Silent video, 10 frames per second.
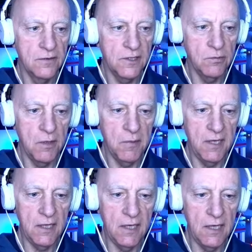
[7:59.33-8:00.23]
Did we
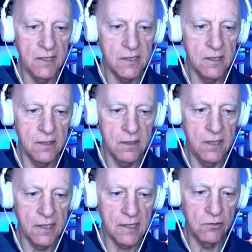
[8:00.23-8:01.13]
make it?
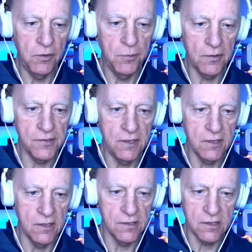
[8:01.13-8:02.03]
Yes, I'll deposit
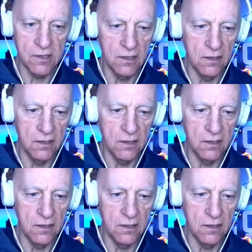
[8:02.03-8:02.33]
because